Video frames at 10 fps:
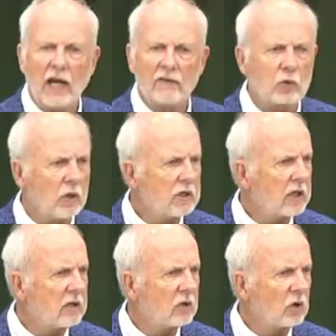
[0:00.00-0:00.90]
have twin
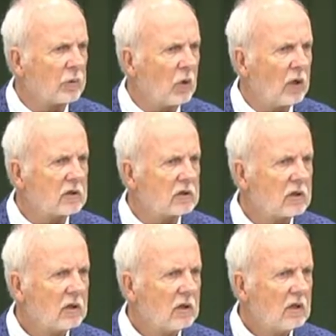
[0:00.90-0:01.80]
10-year-old boys.
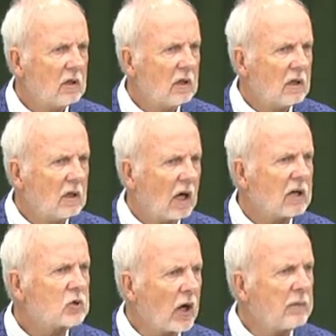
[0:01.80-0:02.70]

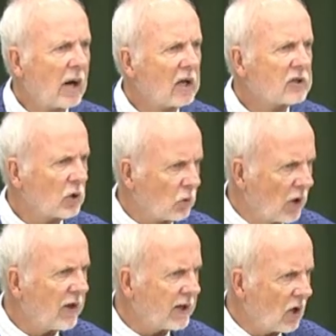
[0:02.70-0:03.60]
I try to monitor
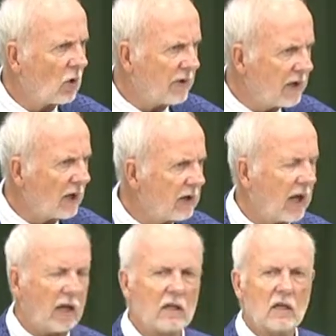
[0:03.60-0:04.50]
where they go on the internet.